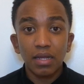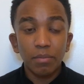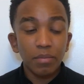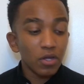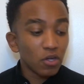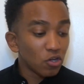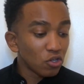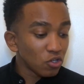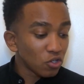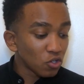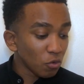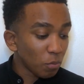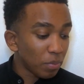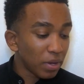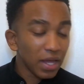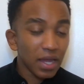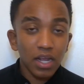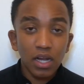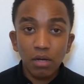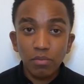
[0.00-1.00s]
because you're
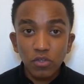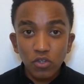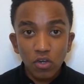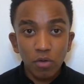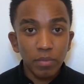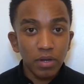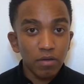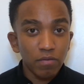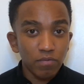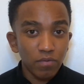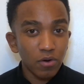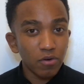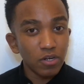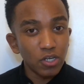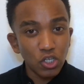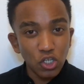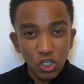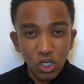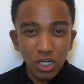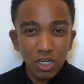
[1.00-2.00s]
picking up so many
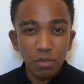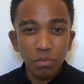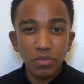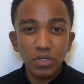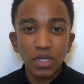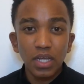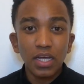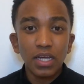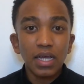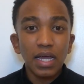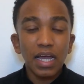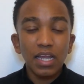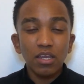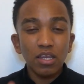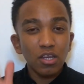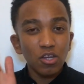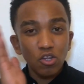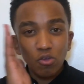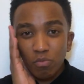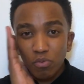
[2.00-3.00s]
foreign germs,
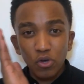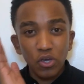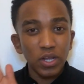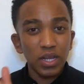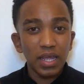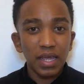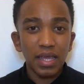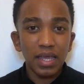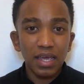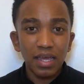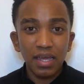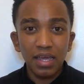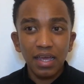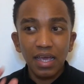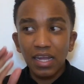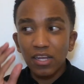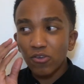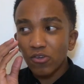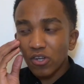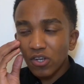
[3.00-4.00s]
and you put in it here,
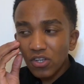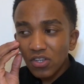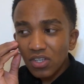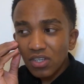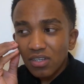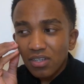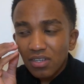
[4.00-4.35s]
and you're gonna,